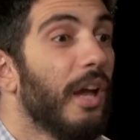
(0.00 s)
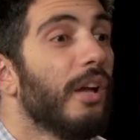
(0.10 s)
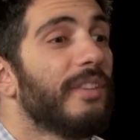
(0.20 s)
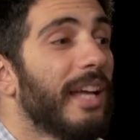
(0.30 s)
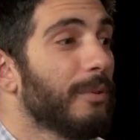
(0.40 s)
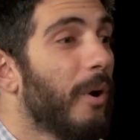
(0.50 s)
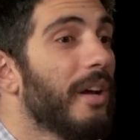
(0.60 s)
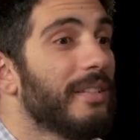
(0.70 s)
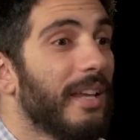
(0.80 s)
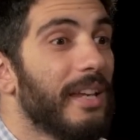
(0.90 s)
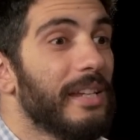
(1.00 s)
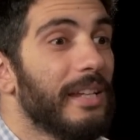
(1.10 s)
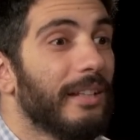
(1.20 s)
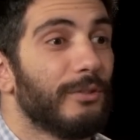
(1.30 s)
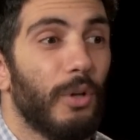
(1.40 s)
Yeah. That's why I say
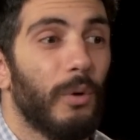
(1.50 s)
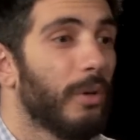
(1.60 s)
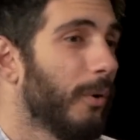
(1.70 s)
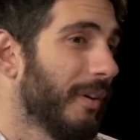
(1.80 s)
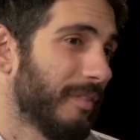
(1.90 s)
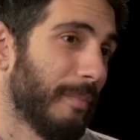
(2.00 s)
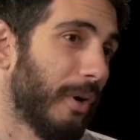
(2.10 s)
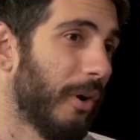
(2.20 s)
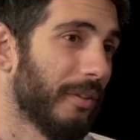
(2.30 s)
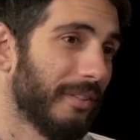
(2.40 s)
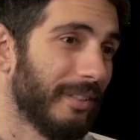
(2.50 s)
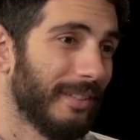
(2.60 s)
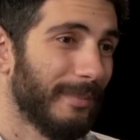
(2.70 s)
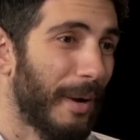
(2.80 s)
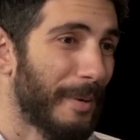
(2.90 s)
don't go after McCarthy,
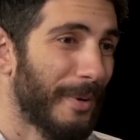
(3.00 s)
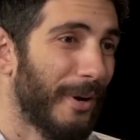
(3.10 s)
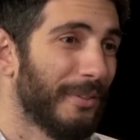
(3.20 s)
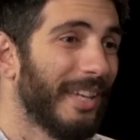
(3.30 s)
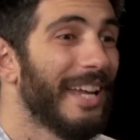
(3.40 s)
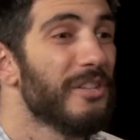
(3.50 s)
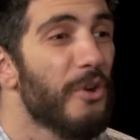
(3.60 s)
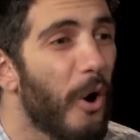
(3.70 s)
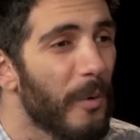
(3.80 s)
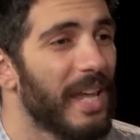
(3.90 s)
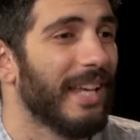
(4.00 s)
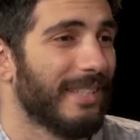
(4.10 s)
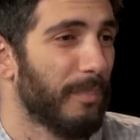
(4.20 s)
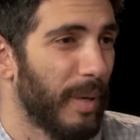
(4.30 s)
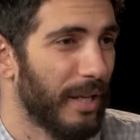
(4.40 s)
Mike McCarthy. I know he
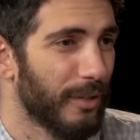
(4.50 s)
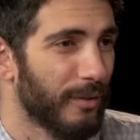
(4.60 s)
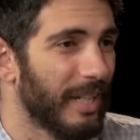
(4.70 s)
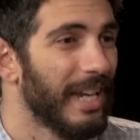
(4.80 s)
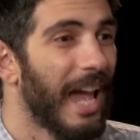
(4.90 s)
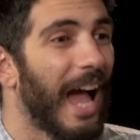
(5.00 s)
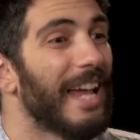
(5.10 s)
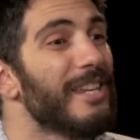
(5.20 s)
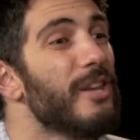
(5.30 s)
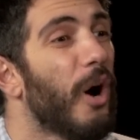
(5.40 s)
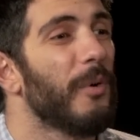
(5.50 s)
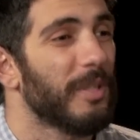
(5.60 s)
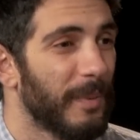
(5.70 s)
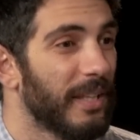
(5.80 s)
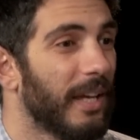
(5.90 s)
has the pedigree. No, I am
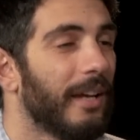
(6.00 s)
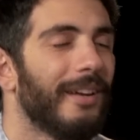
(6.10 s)
fine with that. There.